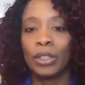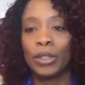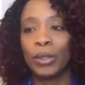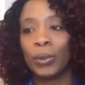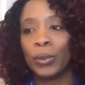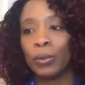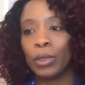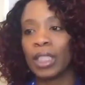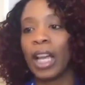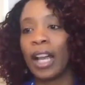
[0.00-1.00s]
to
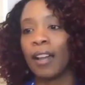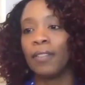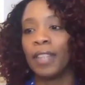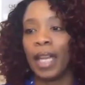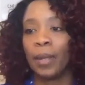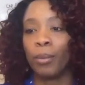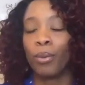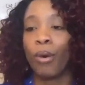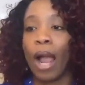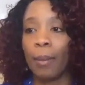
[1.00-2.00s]
resolve that
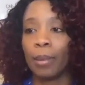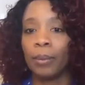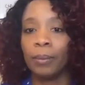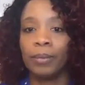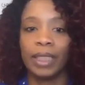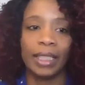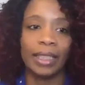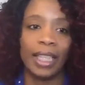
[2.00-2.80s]
problem that